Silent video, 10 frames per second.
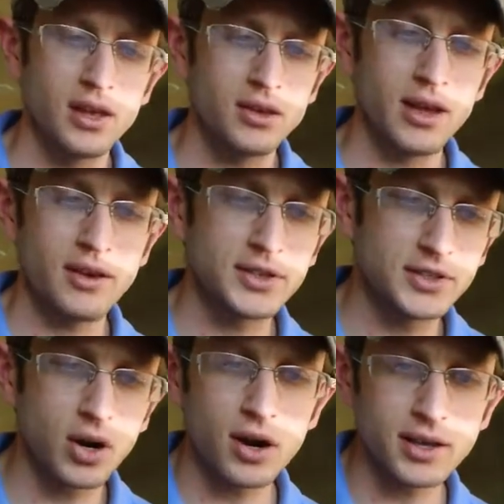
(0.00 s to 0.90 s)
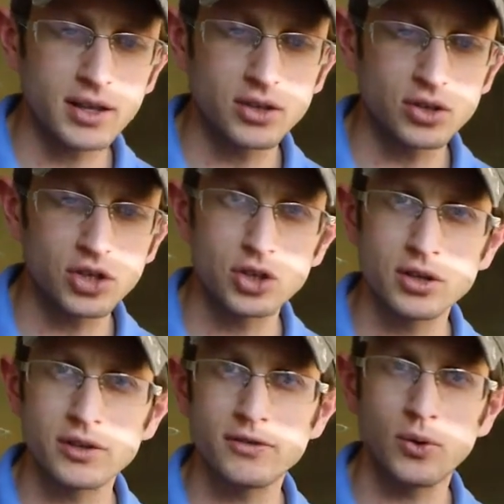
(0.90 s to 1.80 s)
You have a target you're
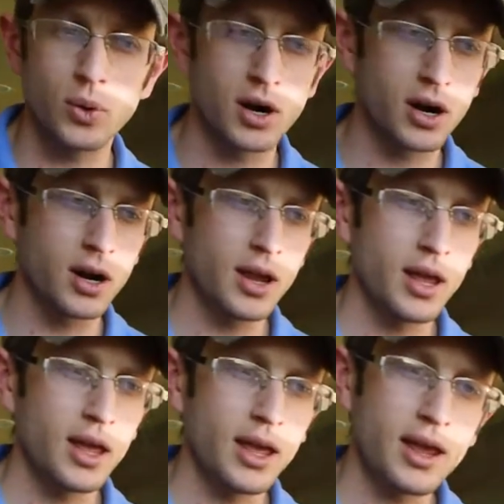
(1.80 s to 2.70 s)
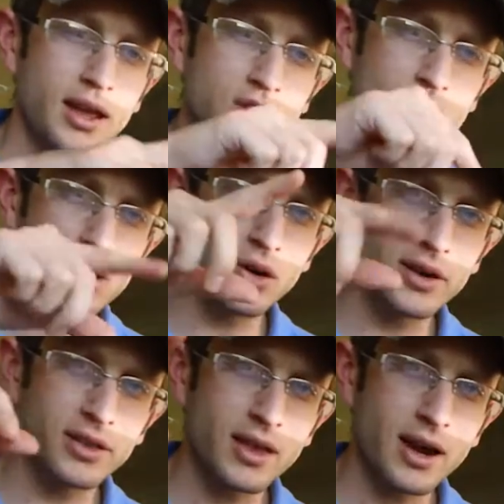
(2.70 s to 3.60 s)
shooting for, and as you're
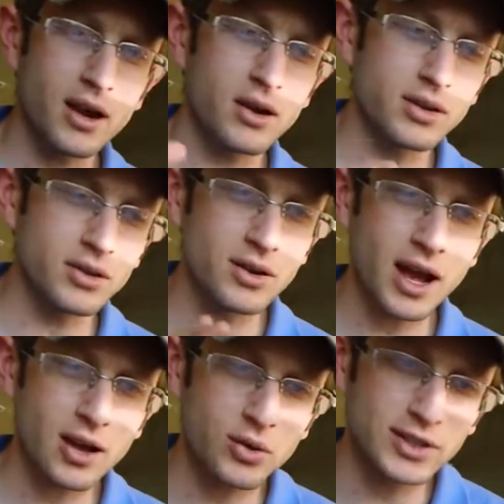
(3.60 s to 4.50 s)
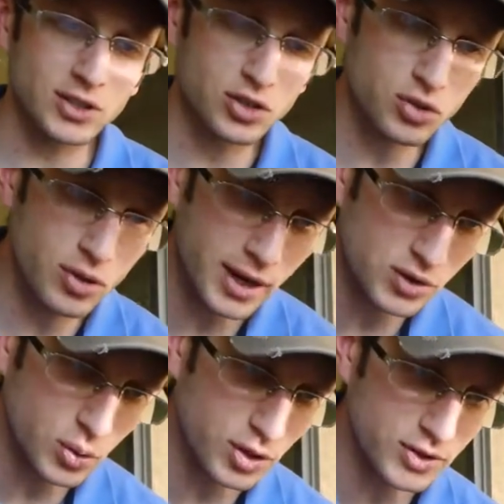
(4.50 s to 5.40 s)
going there, you're not going
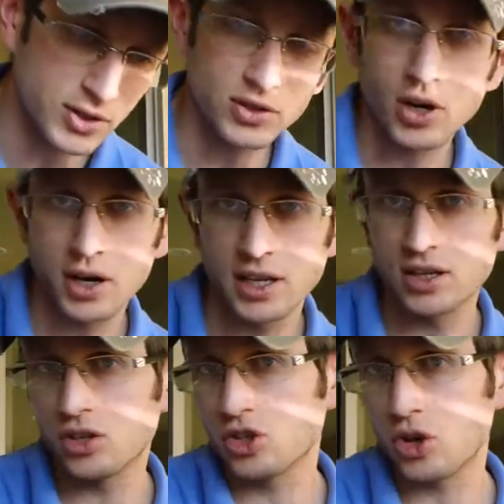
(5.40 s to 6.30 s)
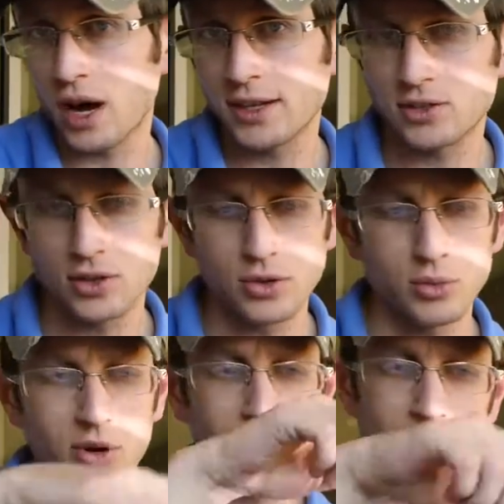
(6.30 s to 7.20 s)
straight towards the target. You're trying to,
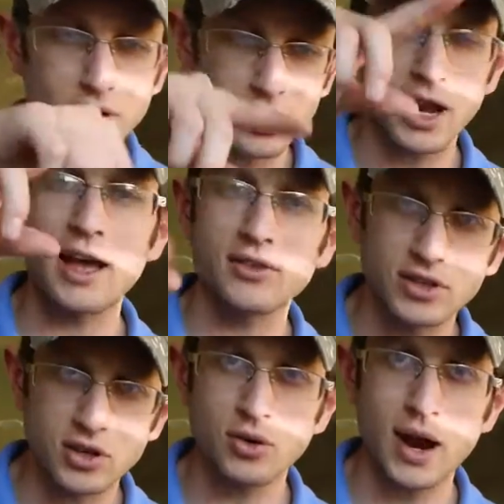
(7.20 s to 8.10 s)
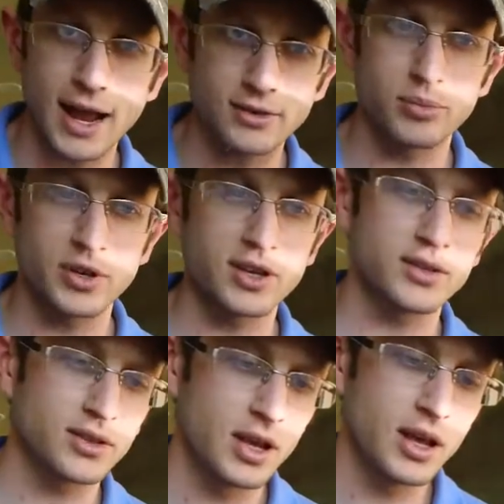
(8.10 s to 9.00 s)
but you're having to correct
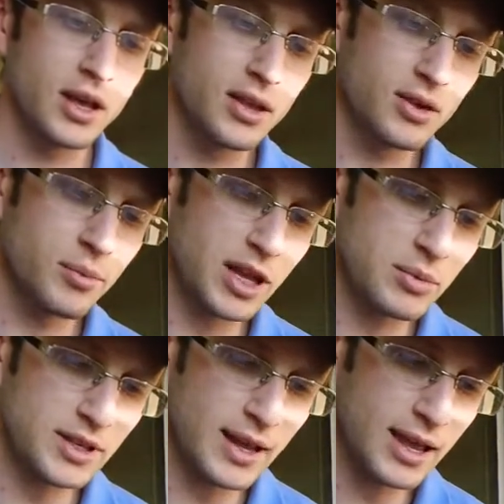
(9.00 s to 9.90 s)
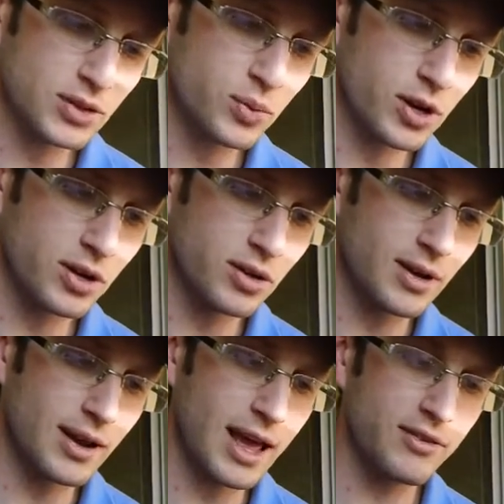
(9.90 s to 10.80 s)
because there may be days where you're
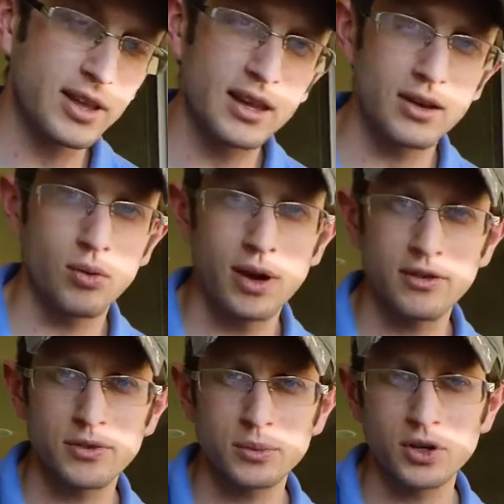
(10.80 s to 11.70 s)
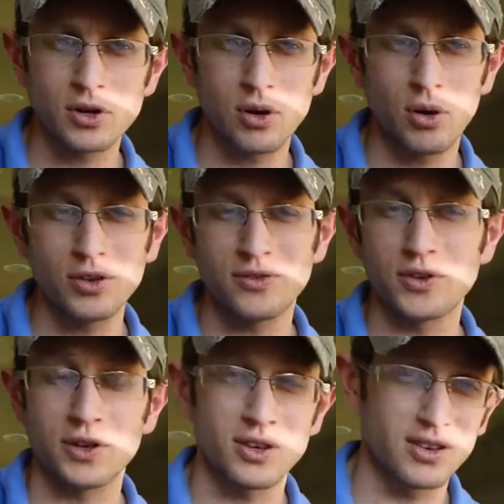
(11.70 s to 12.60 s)
navigating away from your goal, you
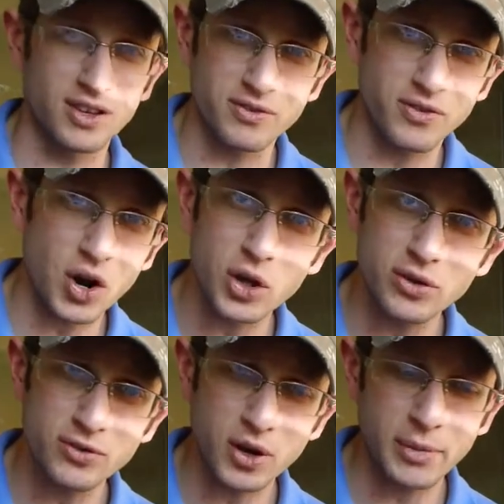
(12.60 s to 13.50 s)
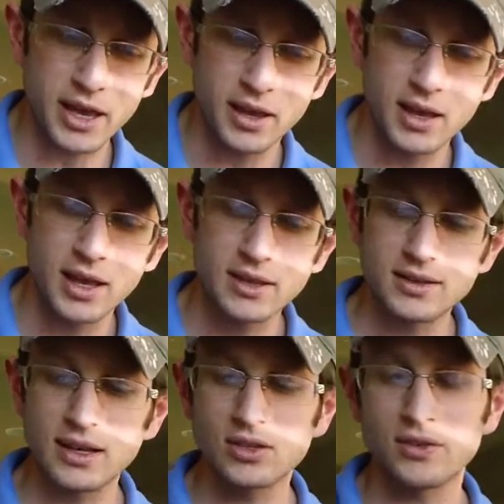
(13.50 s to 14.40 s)
feel like you're getting farther from it,
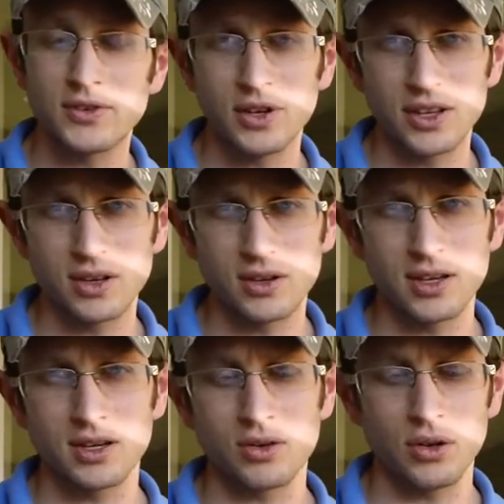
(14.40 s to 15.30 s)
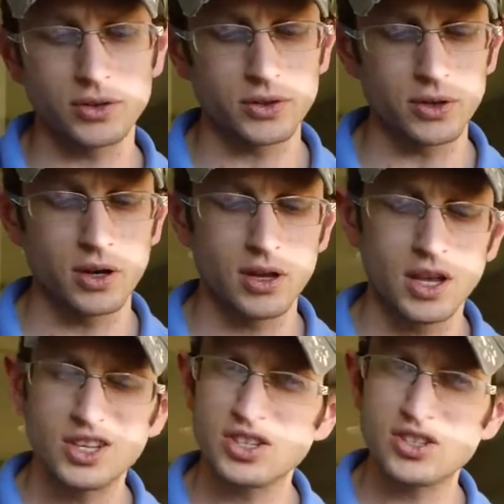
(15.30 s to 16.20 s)
days you feel like you're getting closer.
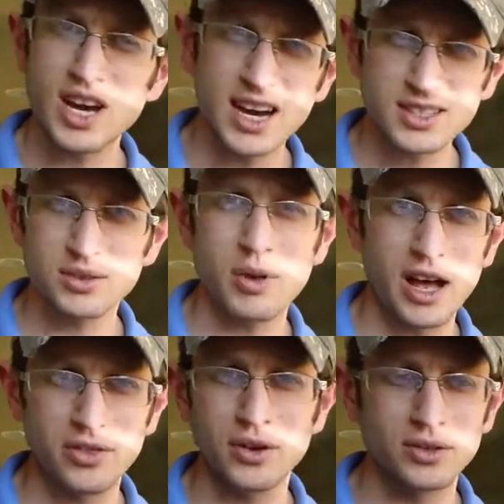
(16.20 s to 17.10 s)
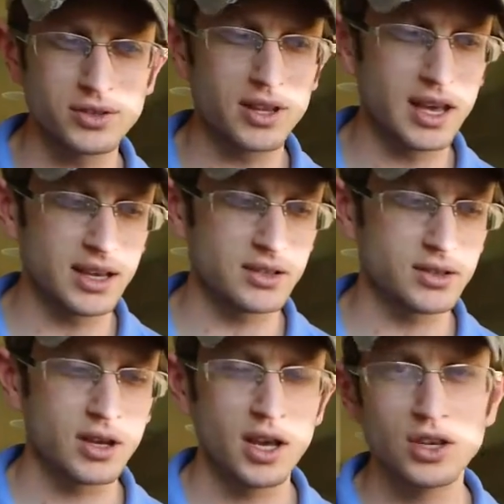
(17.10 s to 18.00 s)
She talks about those
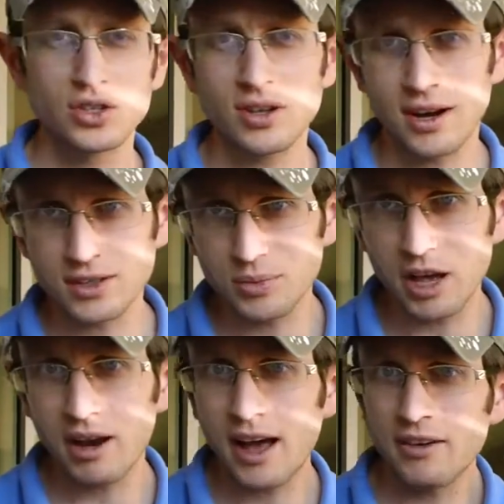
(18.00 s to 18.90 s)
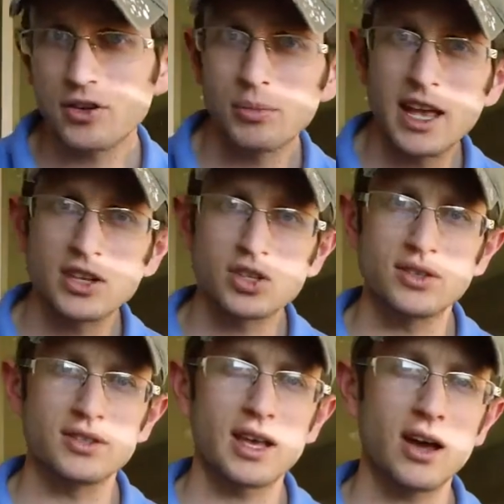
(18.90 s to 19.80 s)
things. She talks about
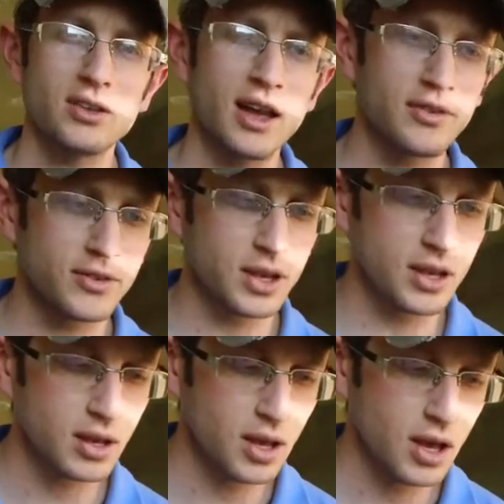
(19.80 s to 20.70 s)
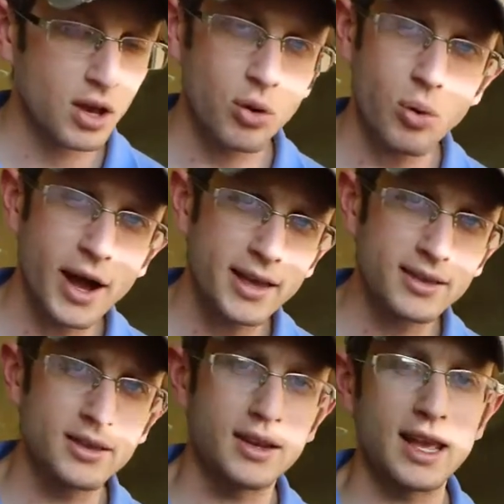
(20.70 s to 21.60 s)
affirmations, how you have to
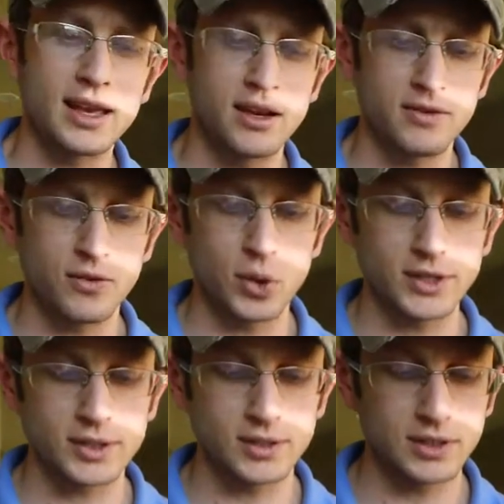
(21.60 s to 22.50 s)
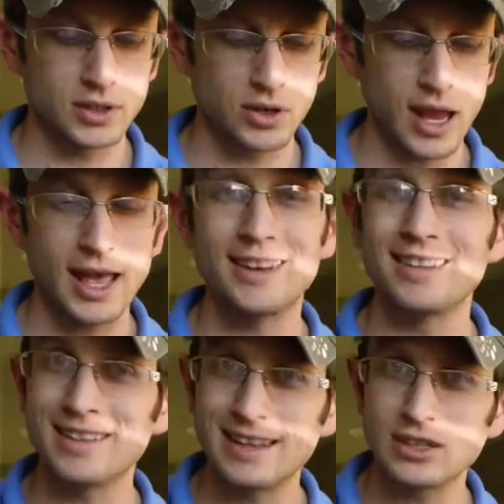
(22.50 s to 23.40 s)
quiet the negative voices in your head
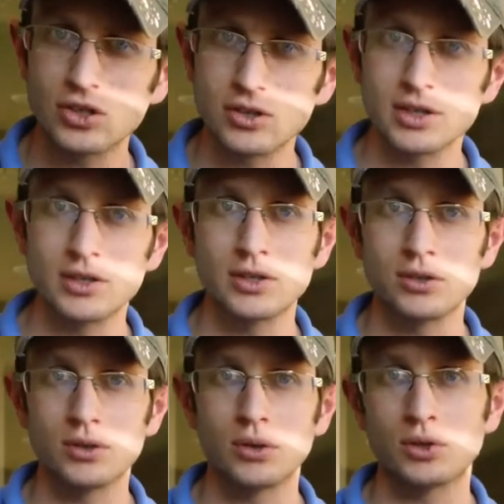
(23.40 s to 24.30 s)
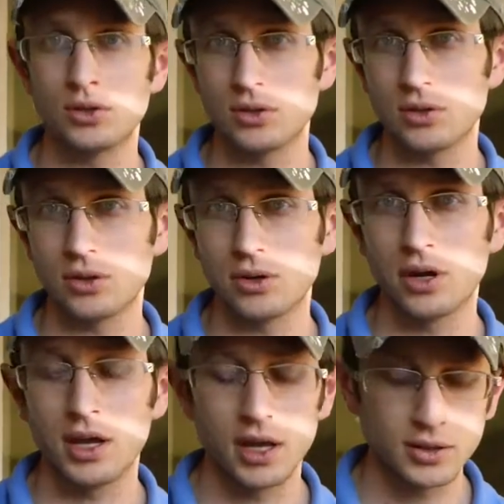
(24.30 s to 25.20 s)
and things you can do to
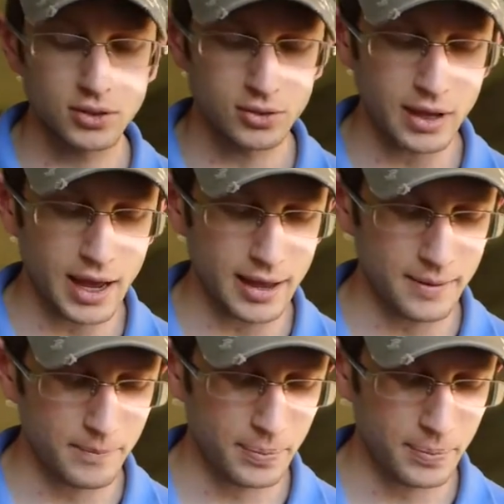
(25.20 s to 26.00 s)
do that.